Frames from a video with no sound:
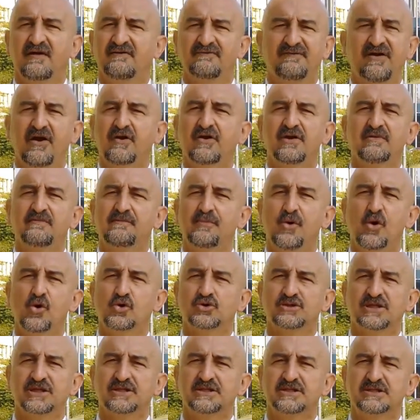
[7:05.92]
very
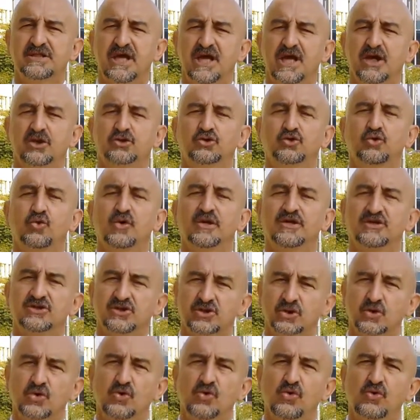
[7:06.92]
important to
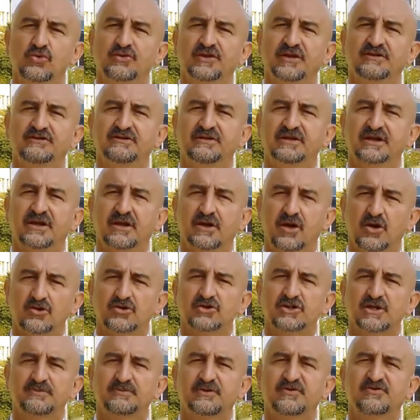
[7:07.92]
ensure that the
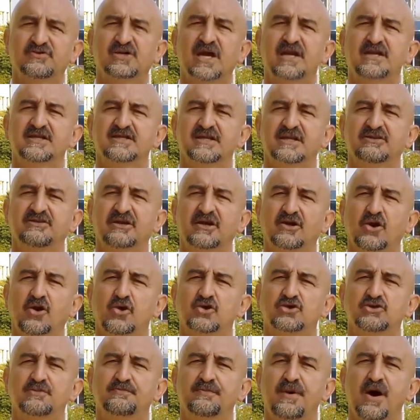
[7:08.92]
concept of science and
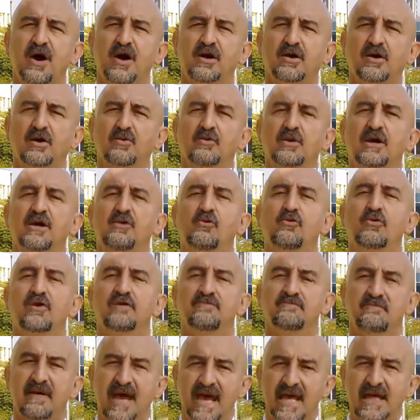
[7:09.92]
technology park will
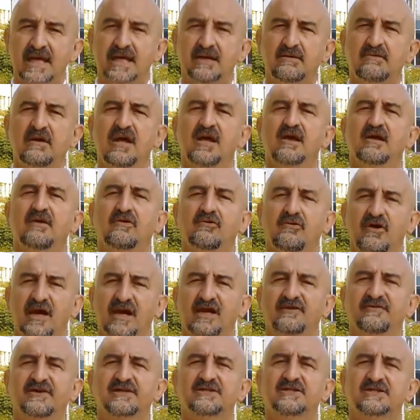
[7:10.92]
remain
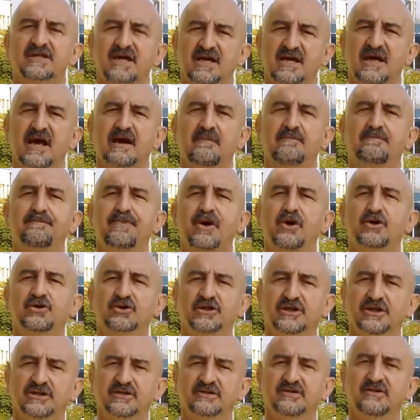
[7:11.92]
relevant and
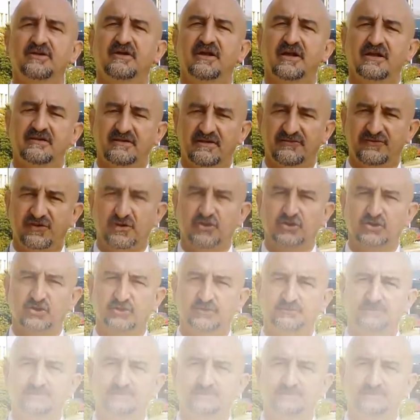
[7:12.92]
pertinent in the future.